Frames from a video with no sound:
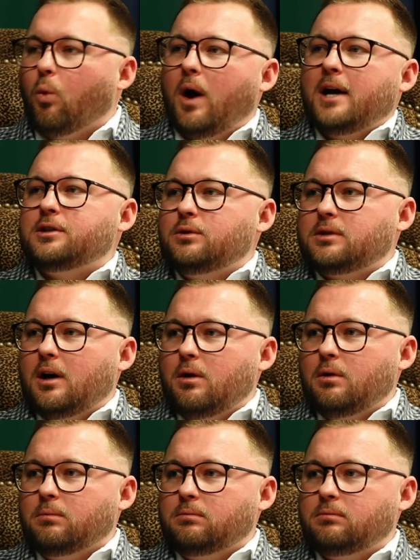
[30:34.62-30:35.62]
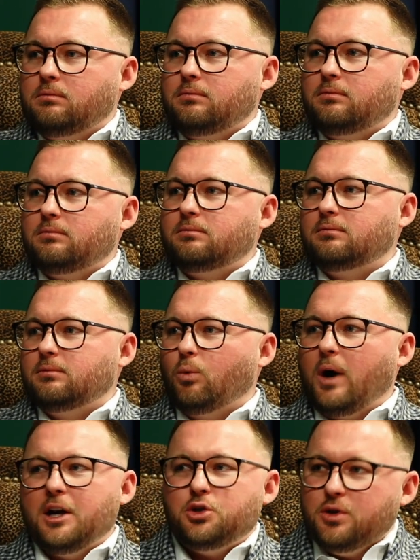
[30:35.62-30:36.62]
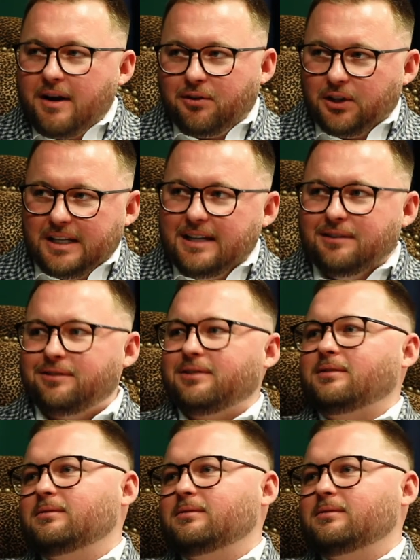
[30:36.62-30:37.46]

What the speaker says: Why is Utah home? Why did you never leave?